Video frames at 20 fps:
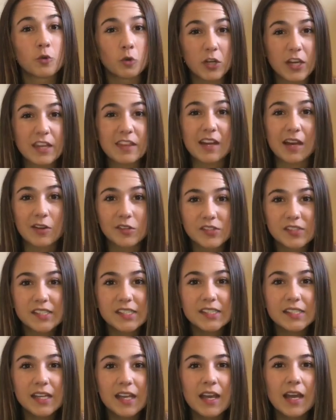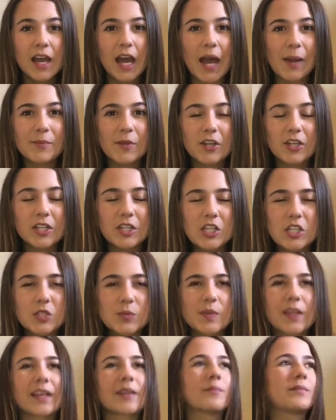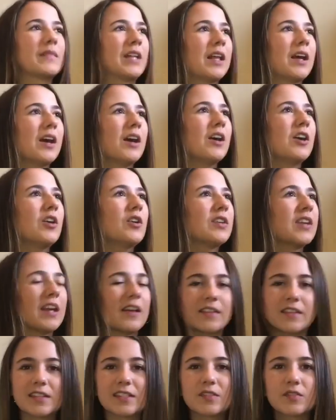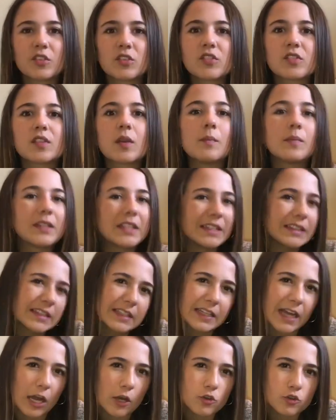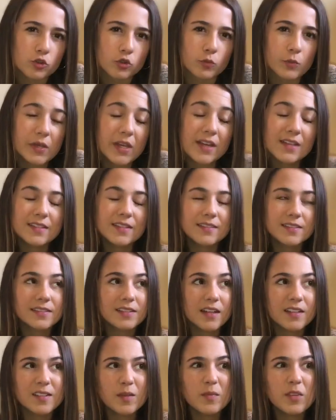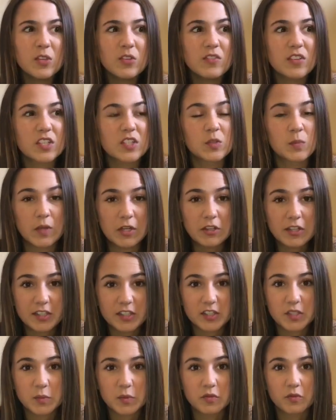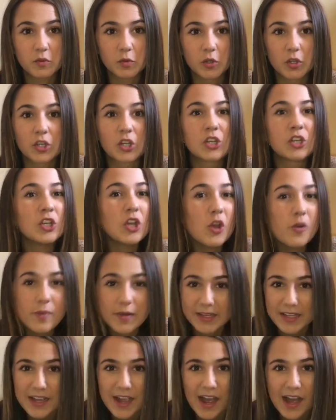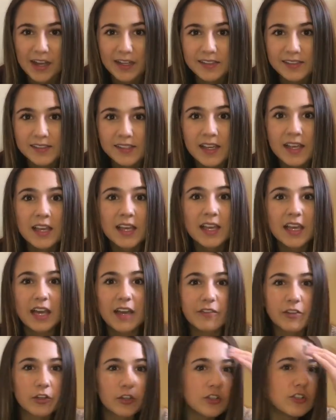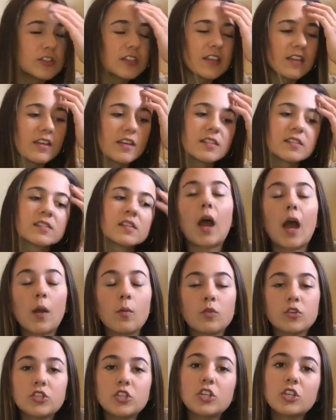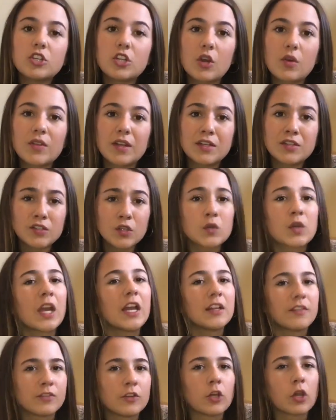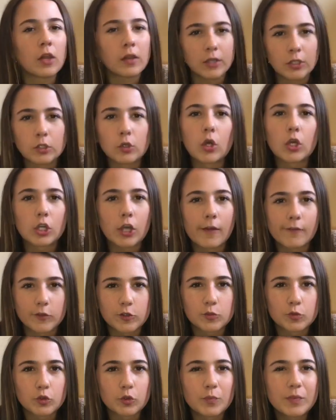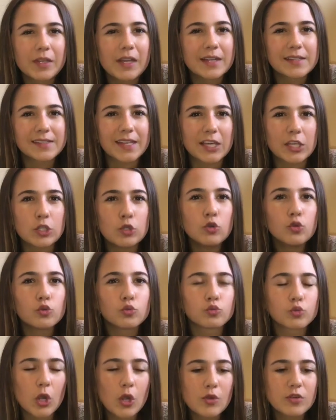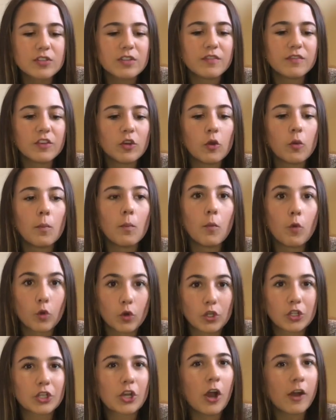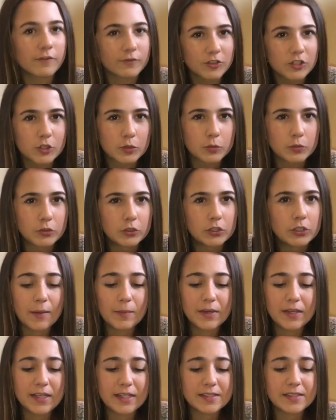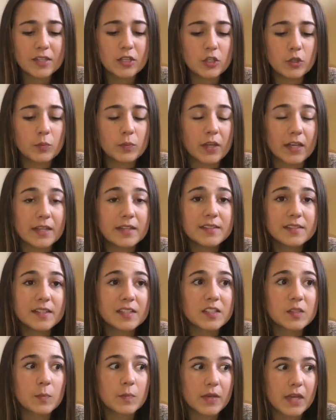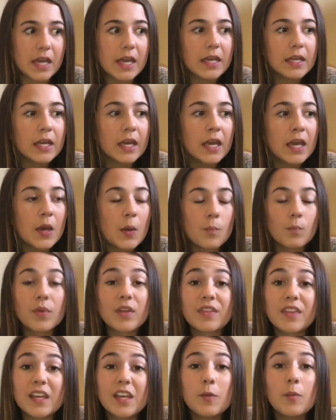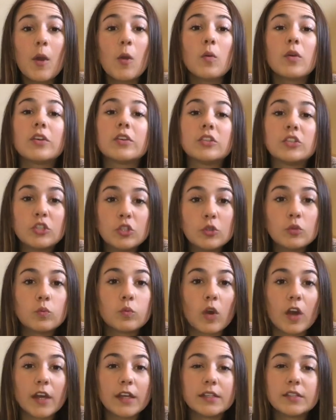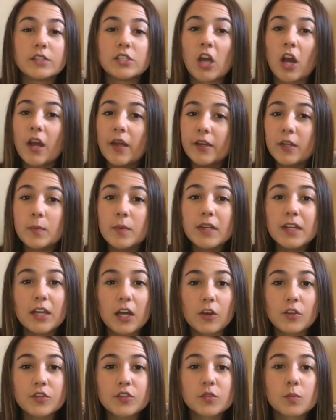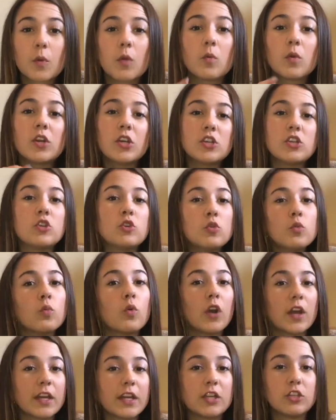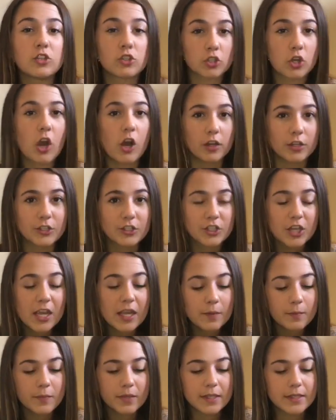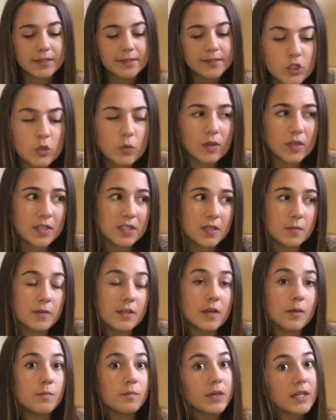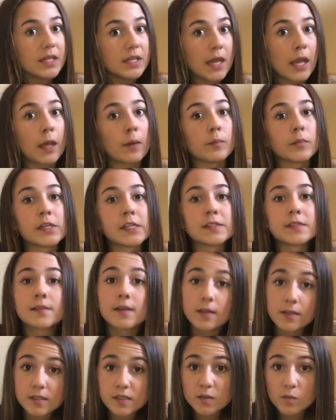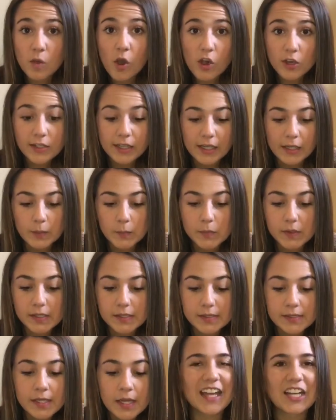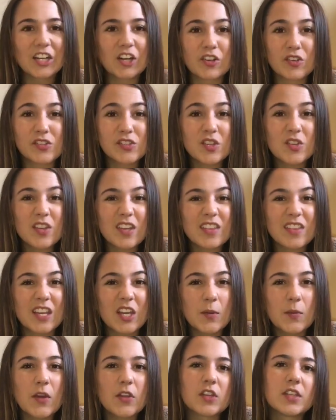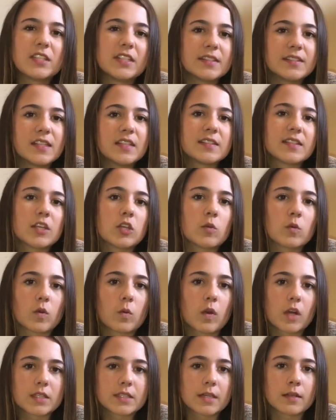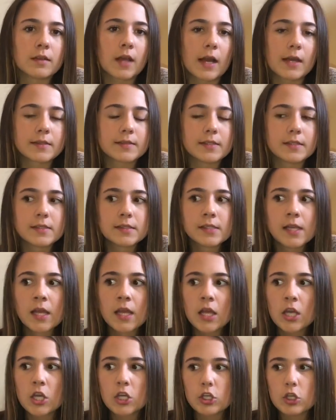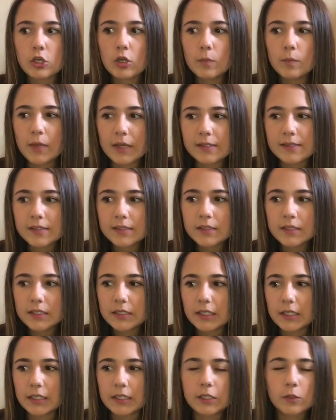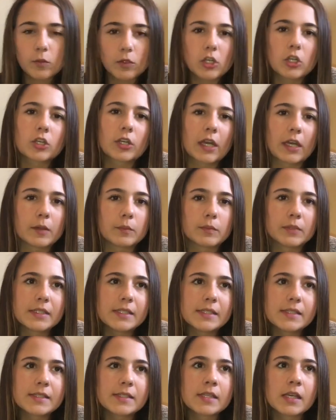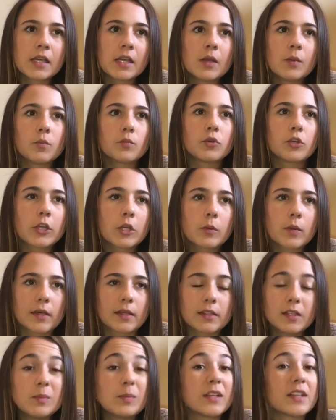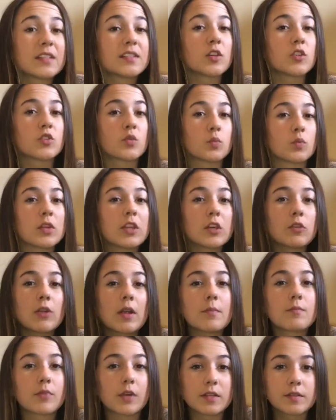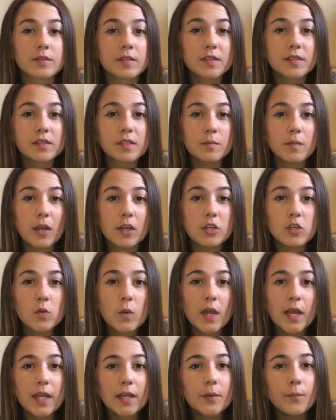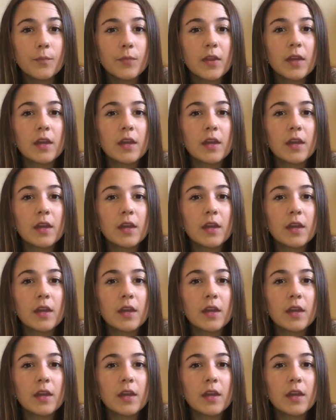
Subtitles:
40,000, I'm not gonna just be like, oh yeah, this feels completely natural, because it's not something you've experienced before. Nobody has. If you're new to this, I want you to know that it's okay to feel a little uncomfortable, because like you'll grow to feel more comfortable. I mean, it's a new place, it's big, but think about what you want, not anybody else, but what do you want in your college campus? Do you want it to be a big campus, a small campus? And also like think about the distance that you want to walk to classes. You can basically get anywhere on campus pretty quickly because there's a really great bus system at UA,